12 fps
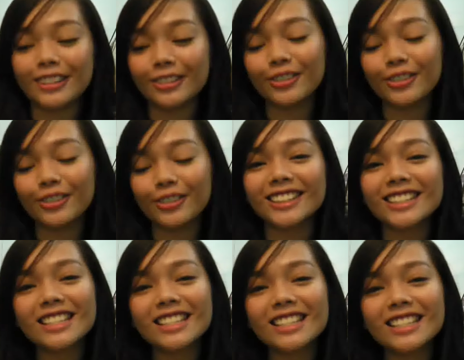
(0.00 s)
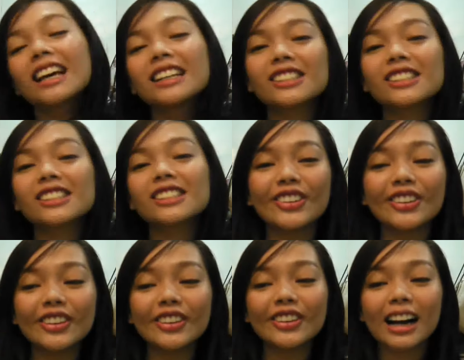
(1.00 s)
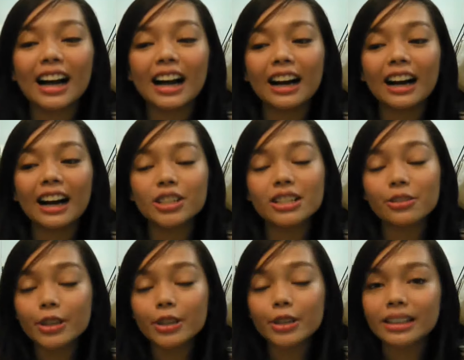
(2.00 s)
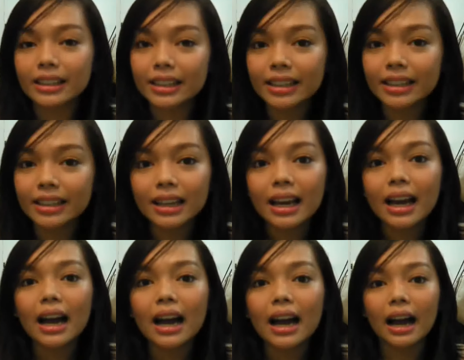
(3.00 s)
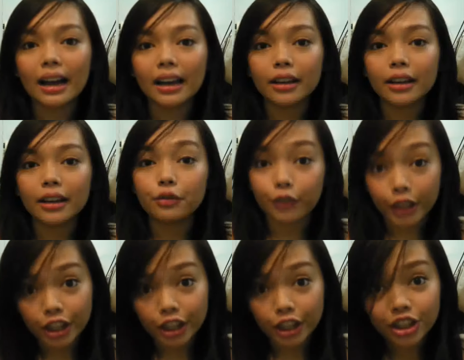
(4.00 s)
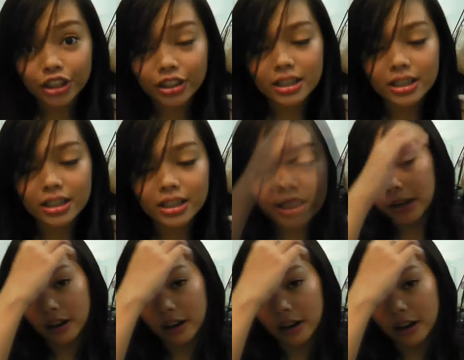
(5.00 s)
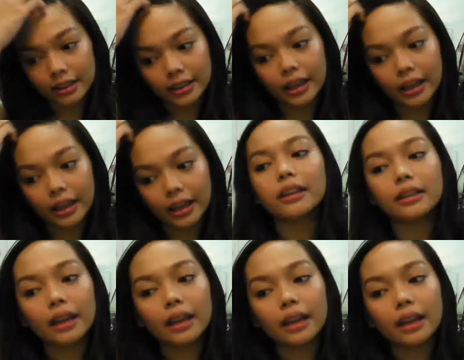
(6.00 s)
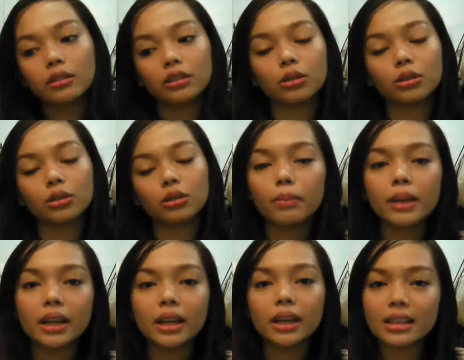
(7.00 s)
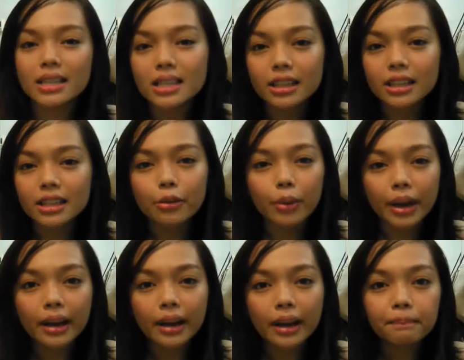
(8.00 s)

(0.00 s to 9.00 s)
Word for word: to be honest. So um, just recently, I finished this shopping cart and I thought it would be an easier way